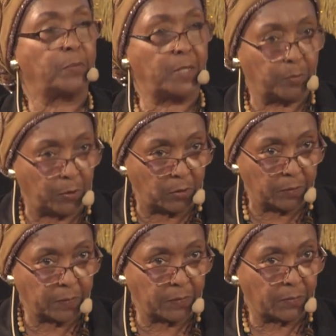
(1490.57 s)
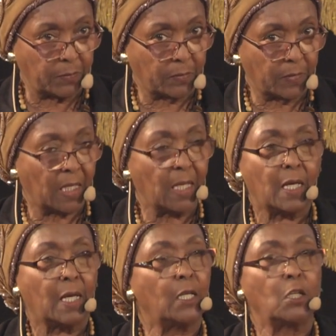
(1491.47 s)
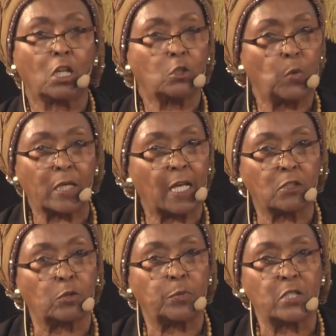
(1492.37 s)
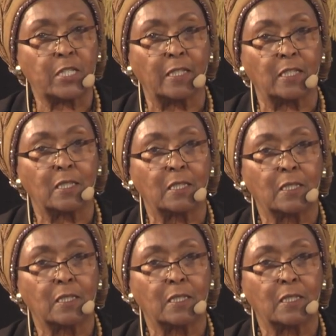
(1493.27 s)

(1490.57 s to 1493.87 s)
people. Not 100%,